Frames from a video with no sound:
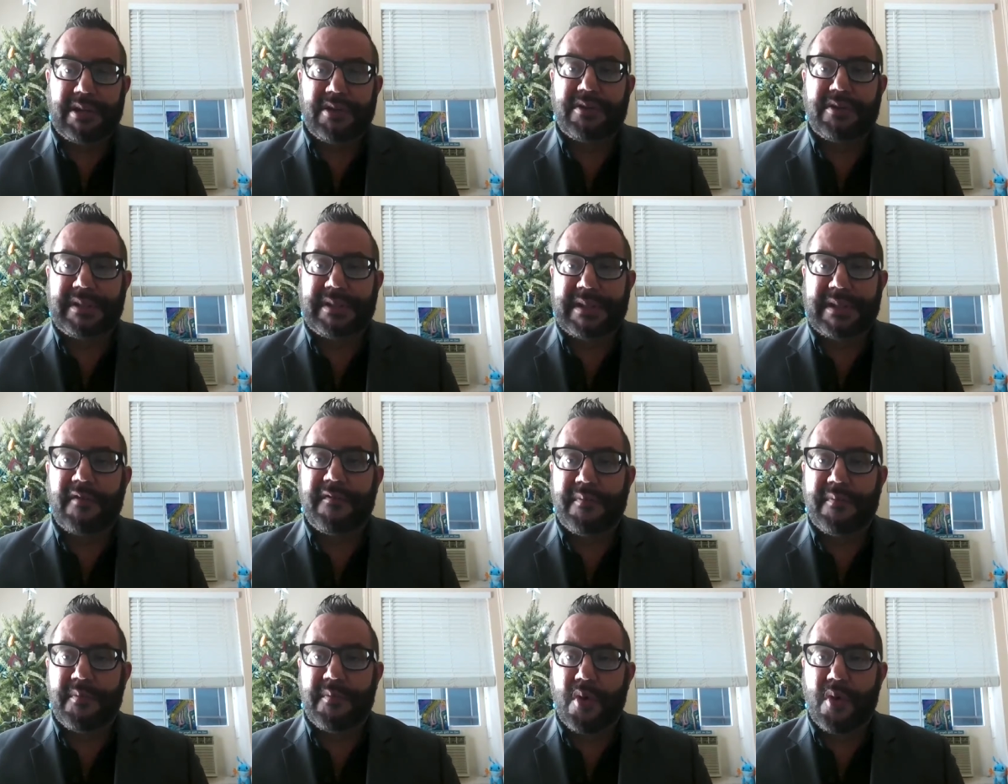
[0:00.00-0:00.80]

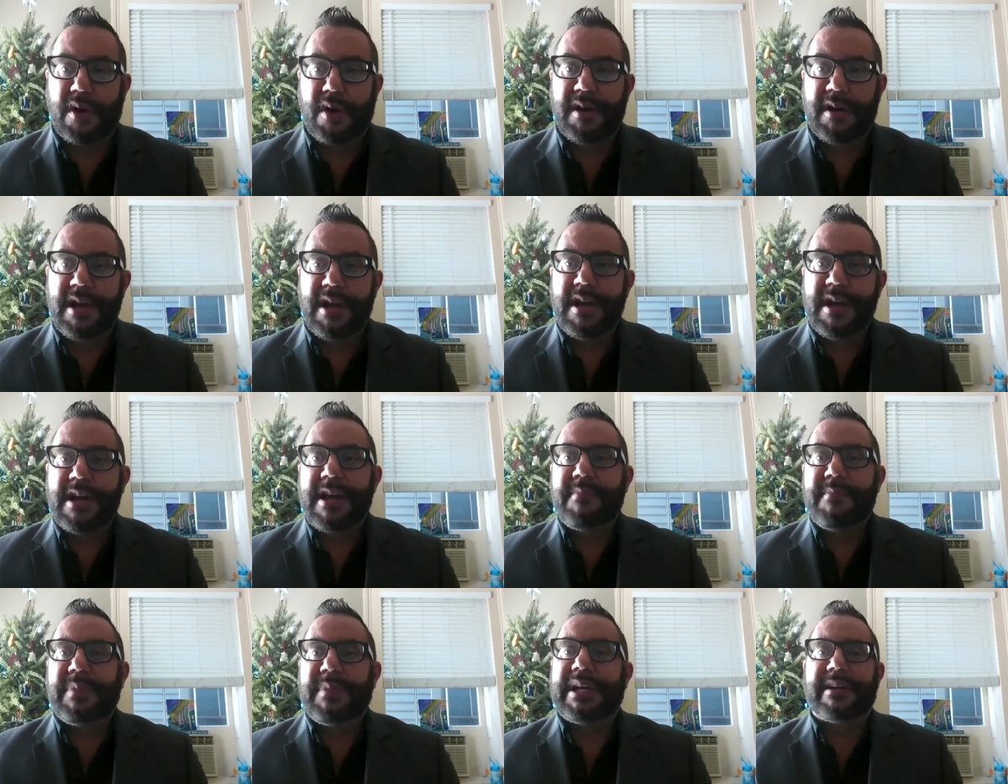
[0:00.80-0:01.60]
yourself more.
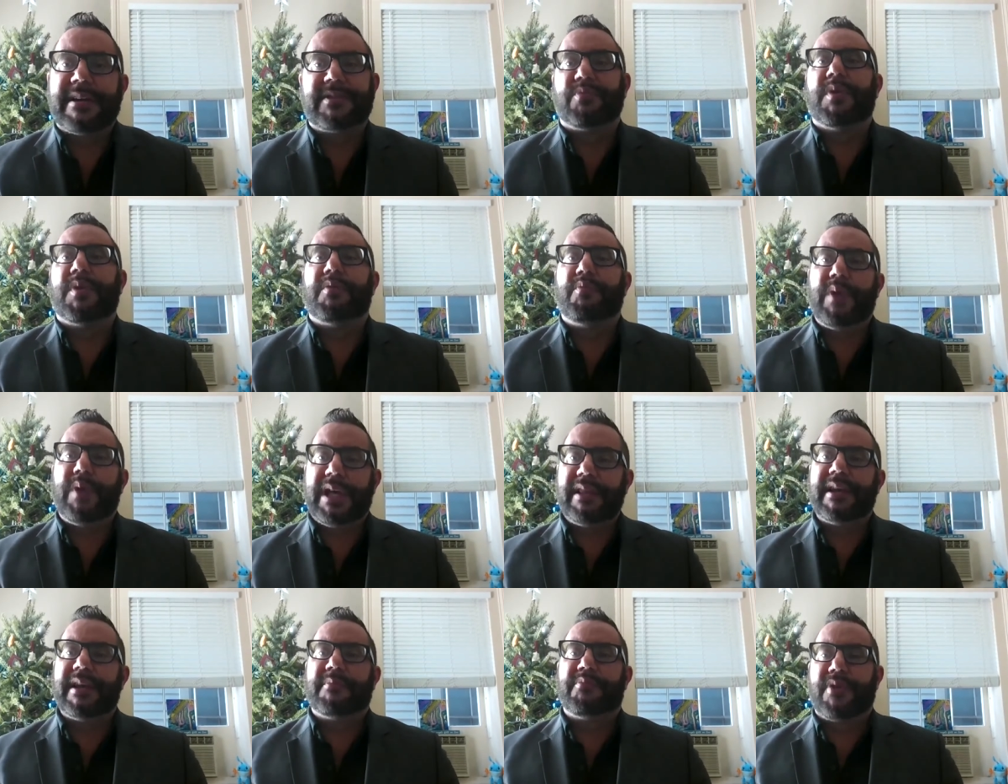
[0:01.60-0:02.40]
Because when we
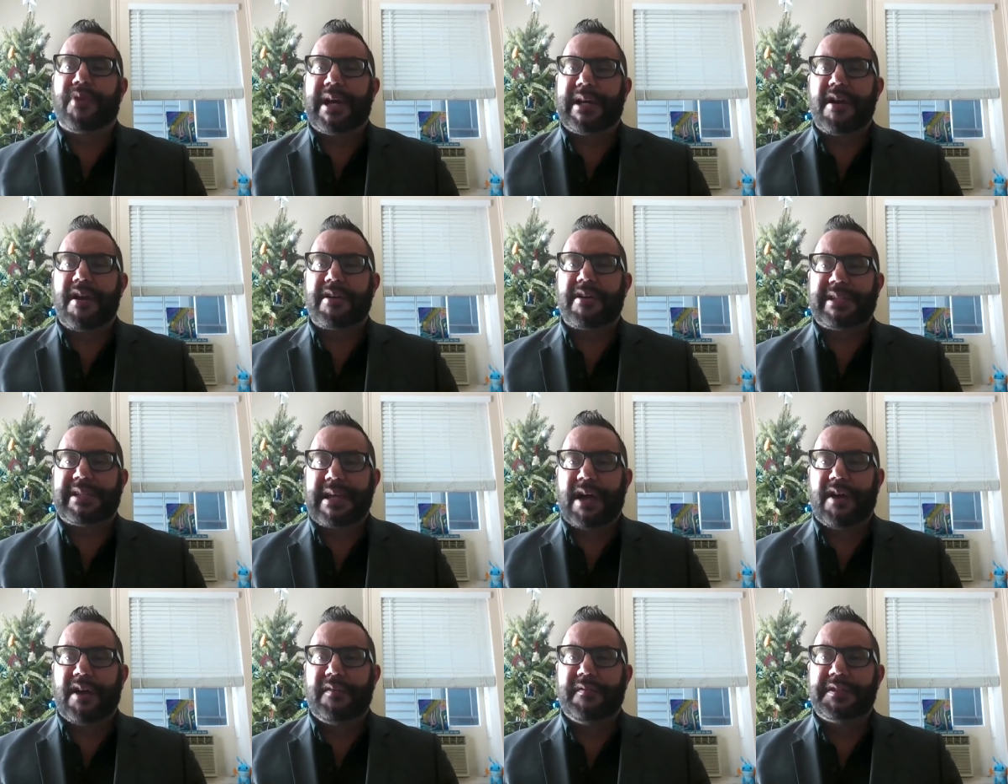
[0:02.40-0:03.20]
liberate
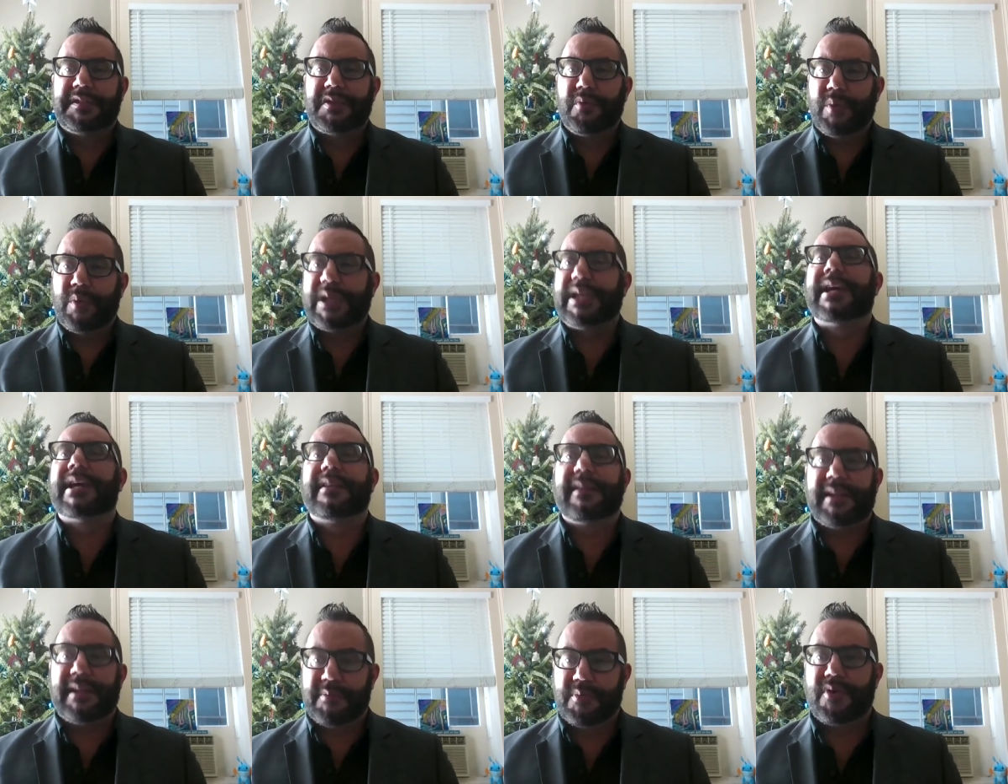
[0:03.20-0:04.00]
ourselves, we
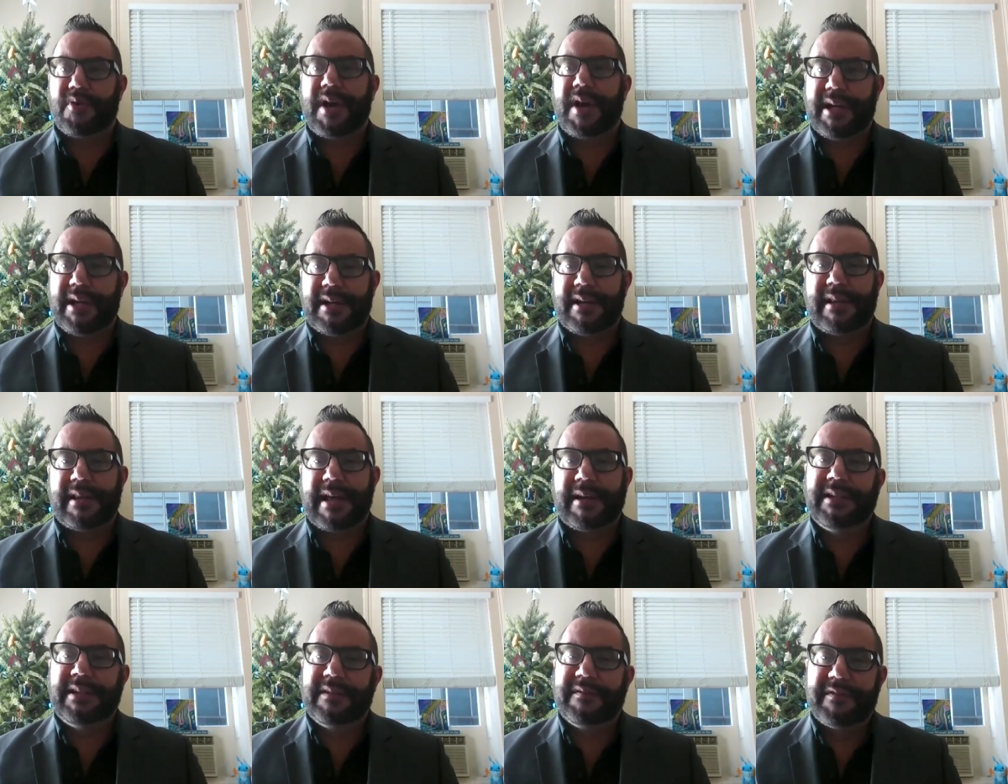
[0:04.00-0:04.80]
can liberate
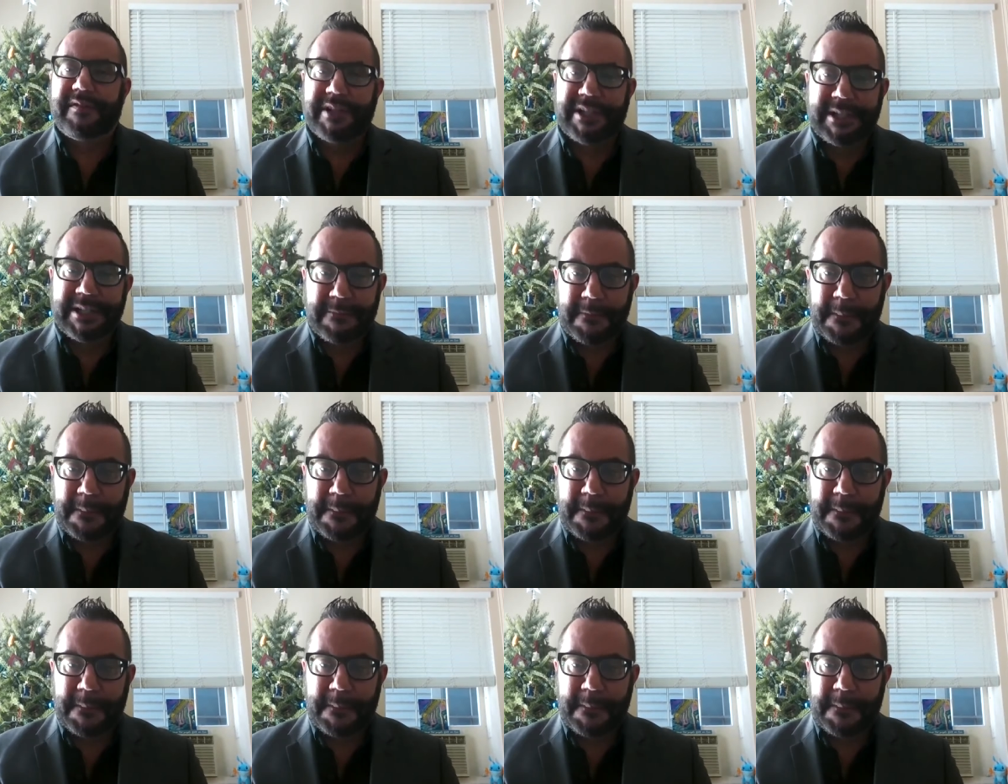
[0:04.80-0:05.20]
collectively.